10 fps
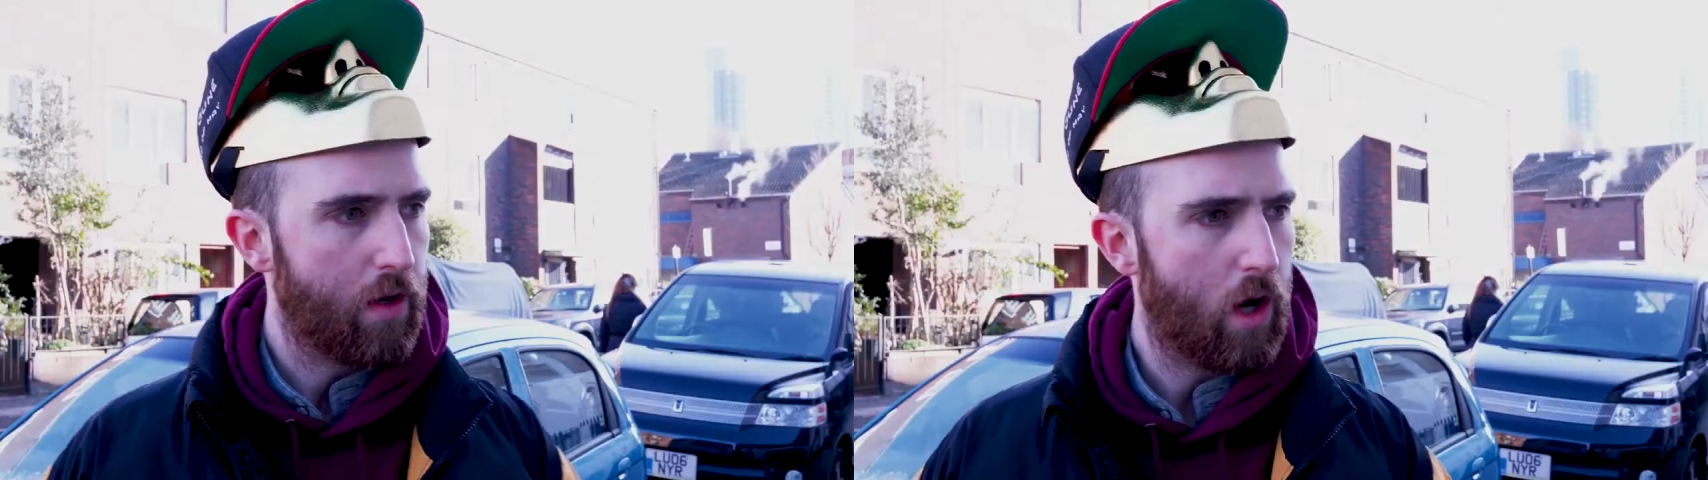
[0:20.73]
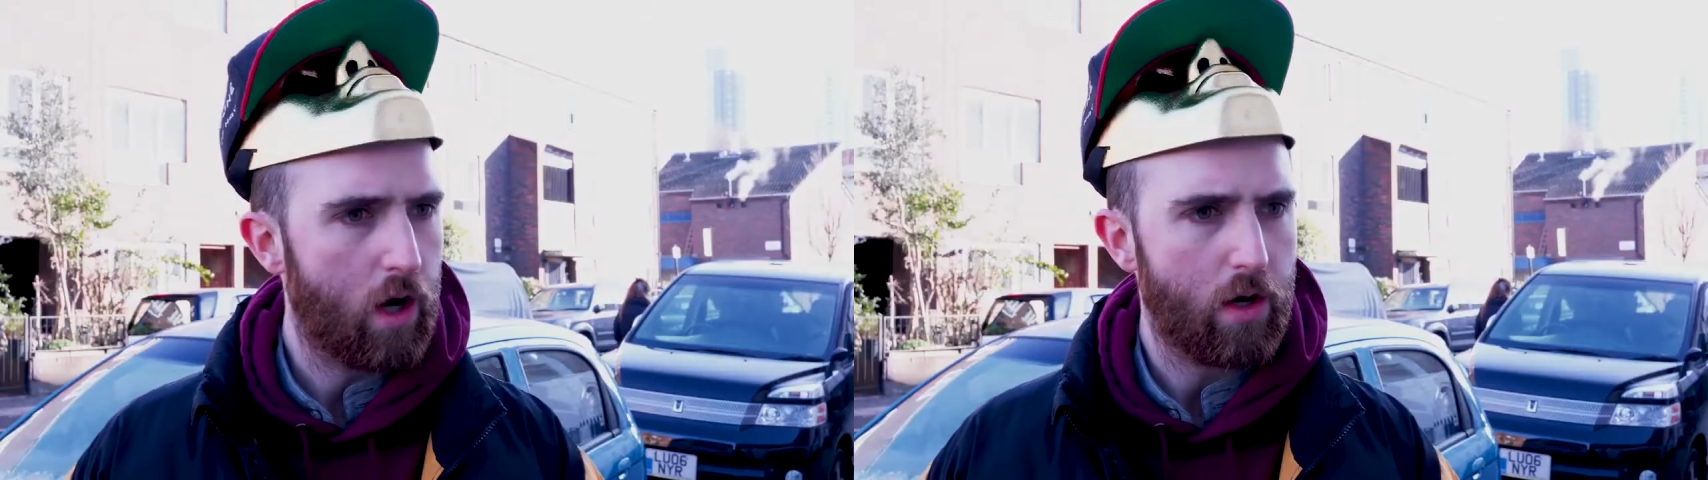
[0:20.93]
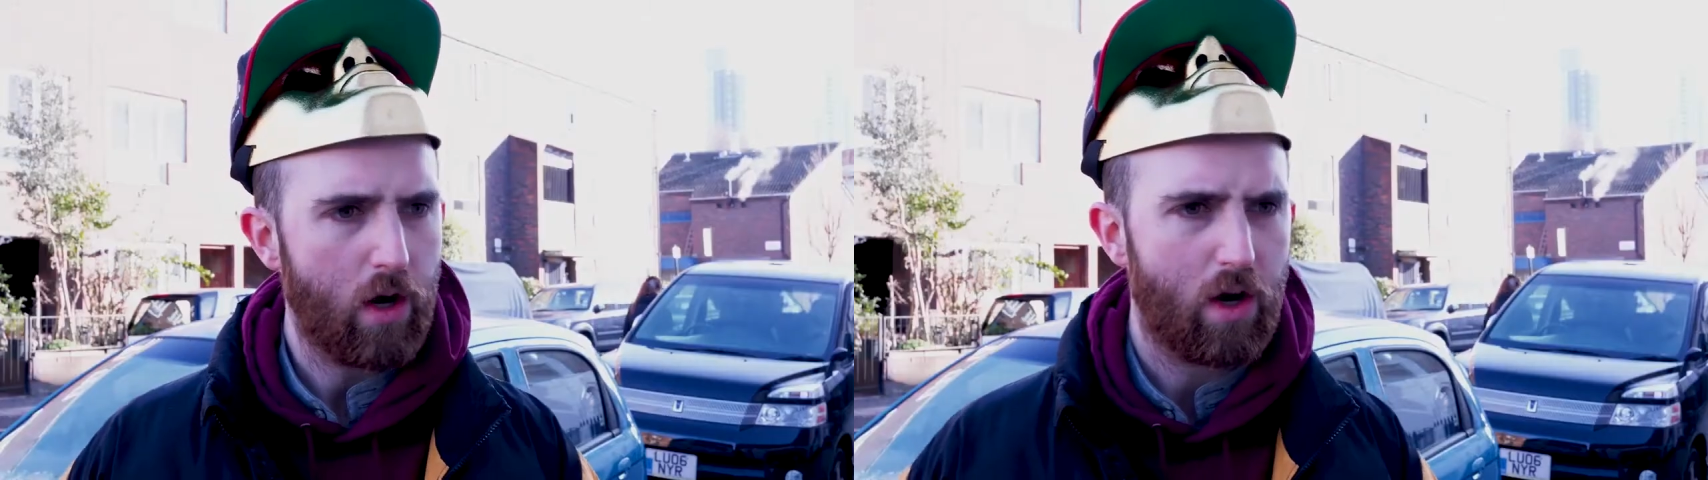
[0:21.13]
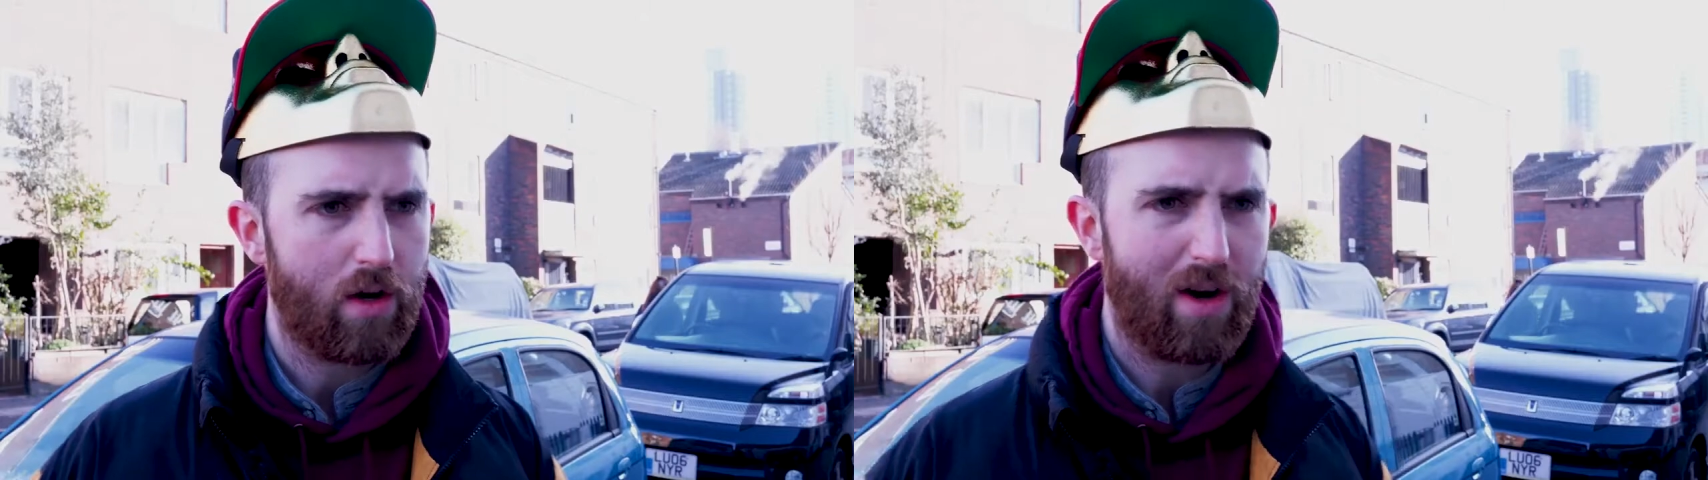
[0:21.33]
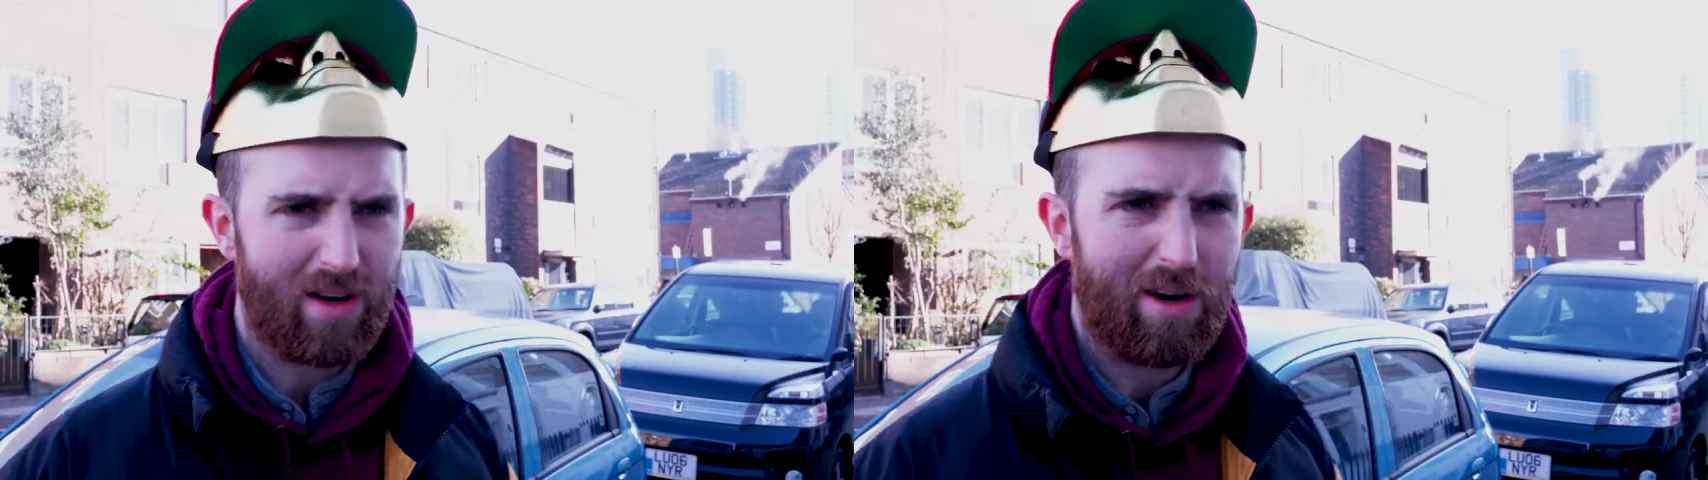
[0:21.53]
No.
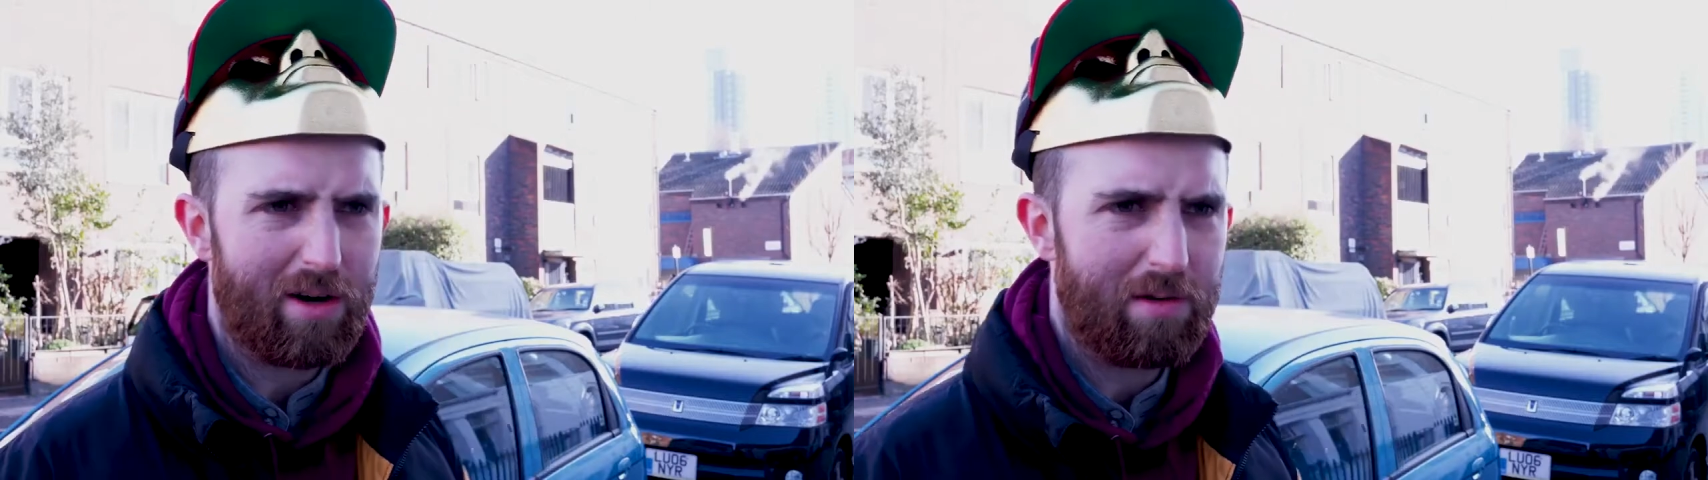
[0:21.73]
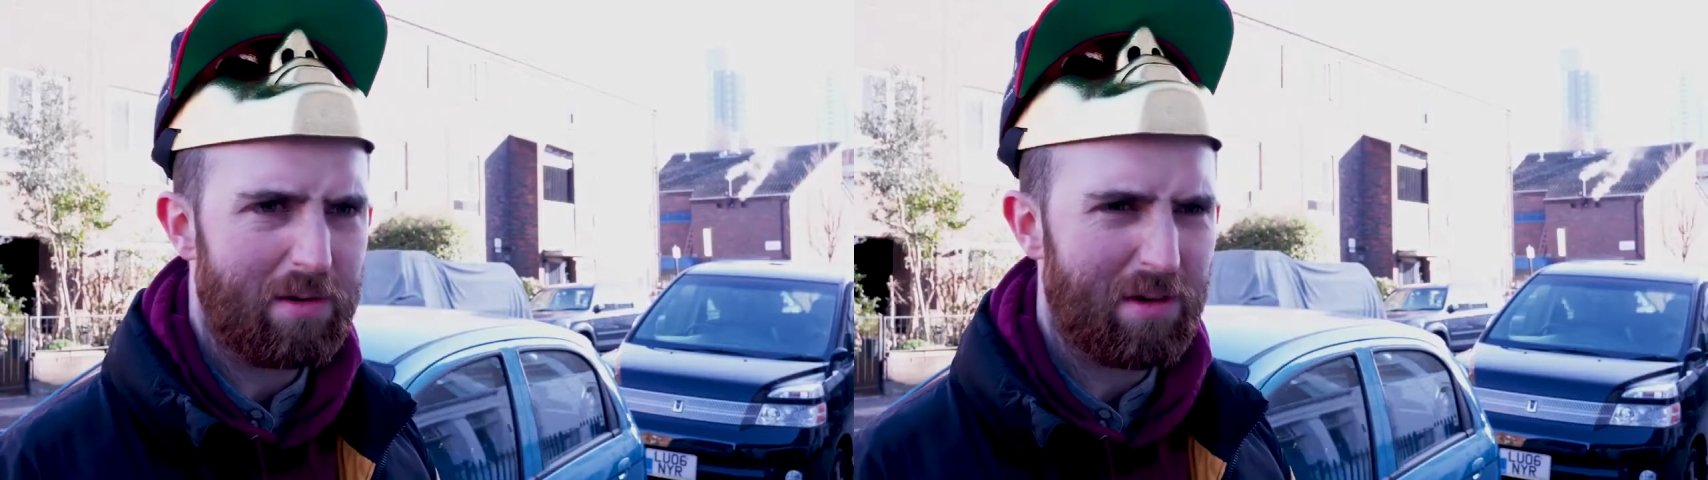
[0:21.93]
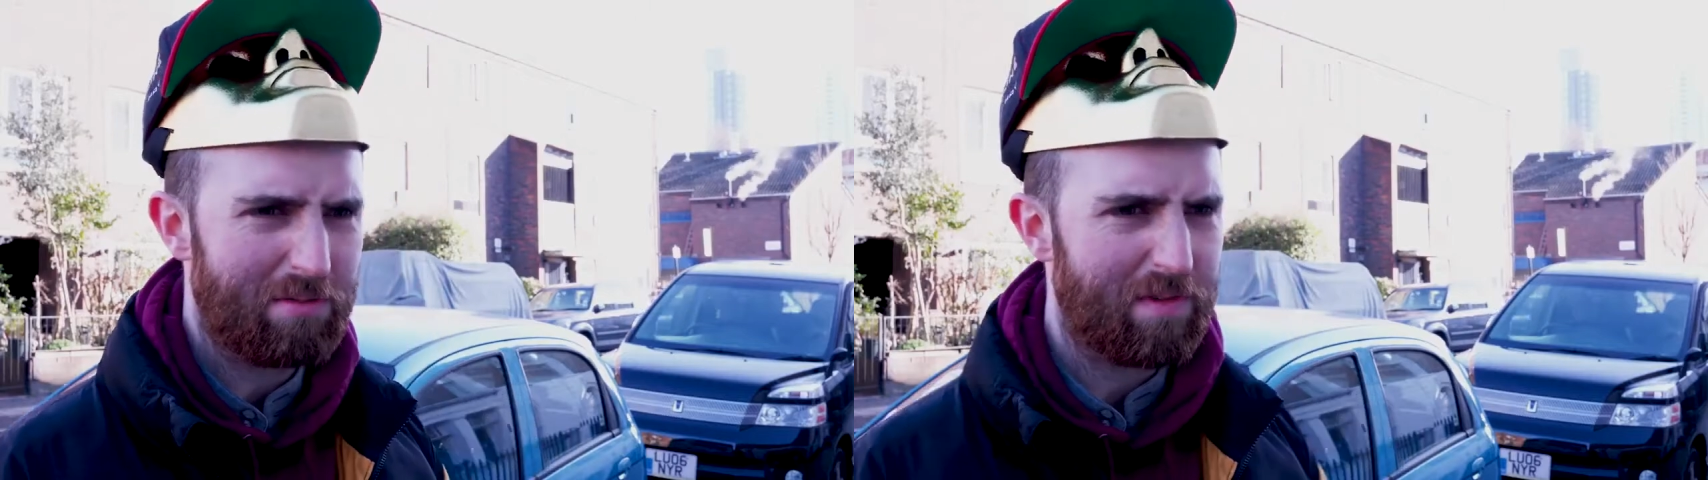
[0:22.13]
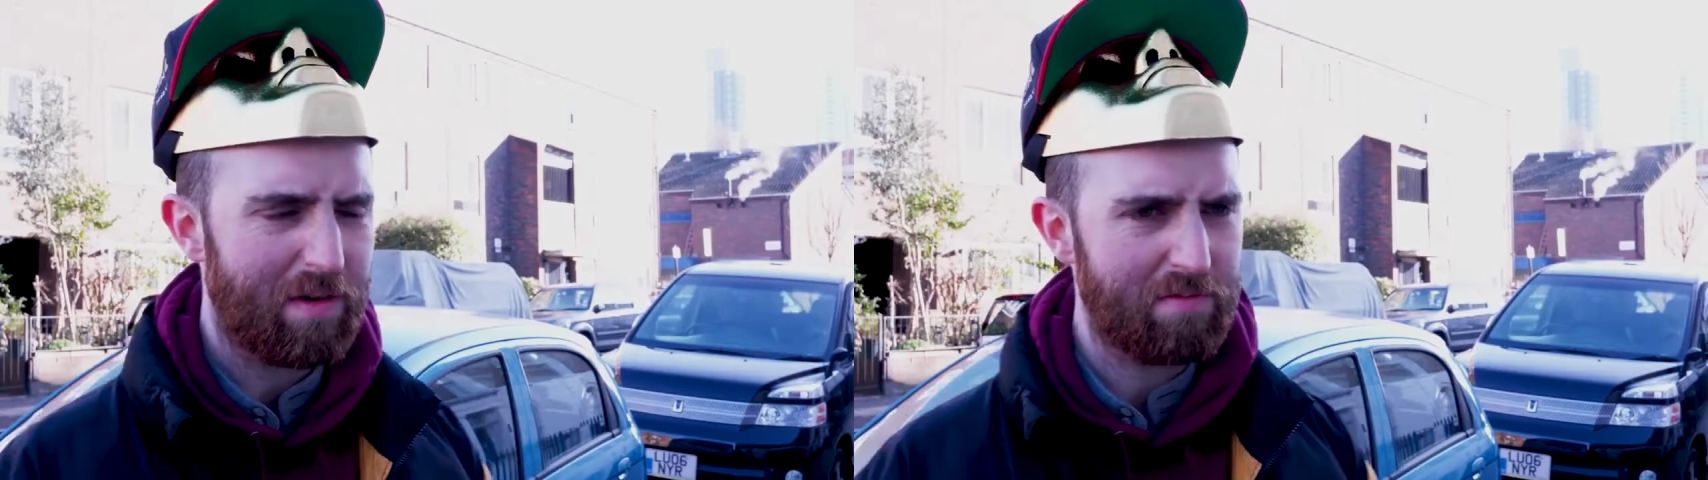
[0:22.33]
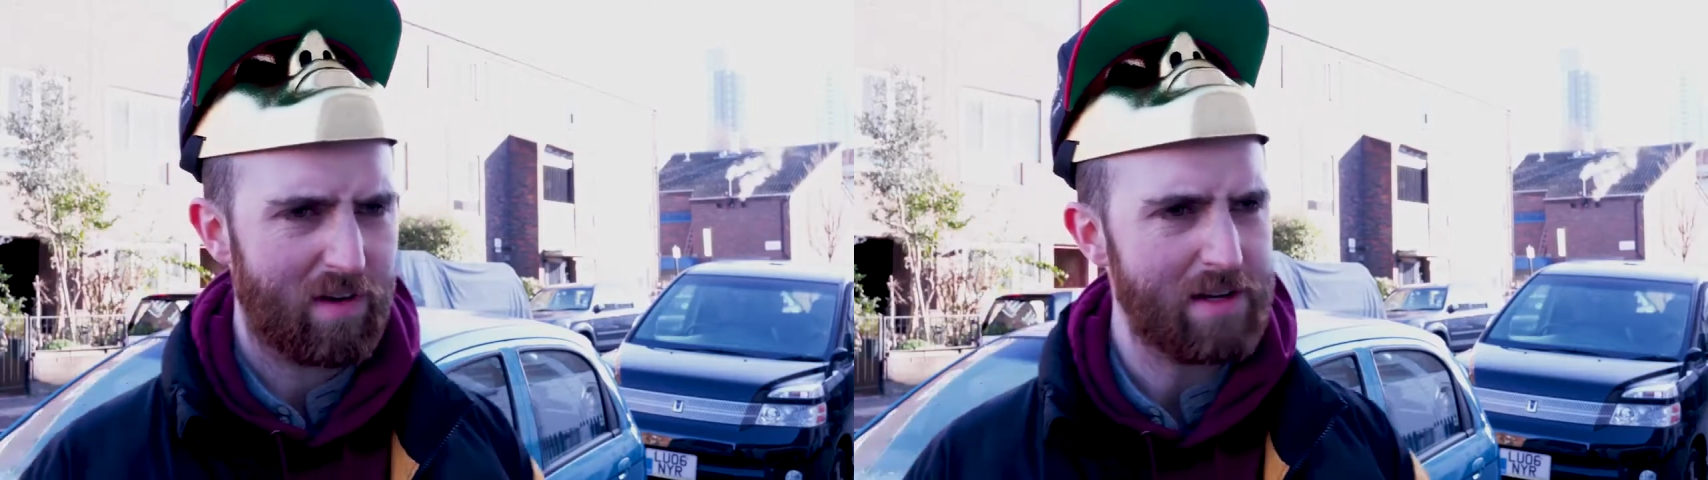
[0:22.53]
I'm